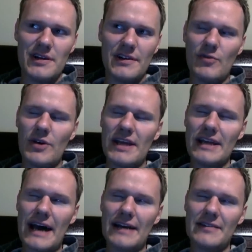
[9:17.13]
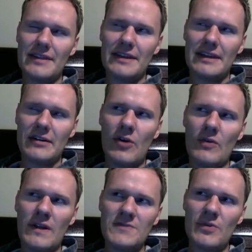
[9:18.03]
looking at it and thinking, oh,
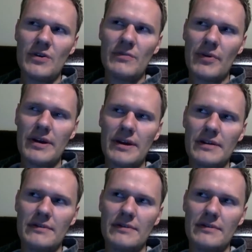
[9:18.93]
that's really pretty.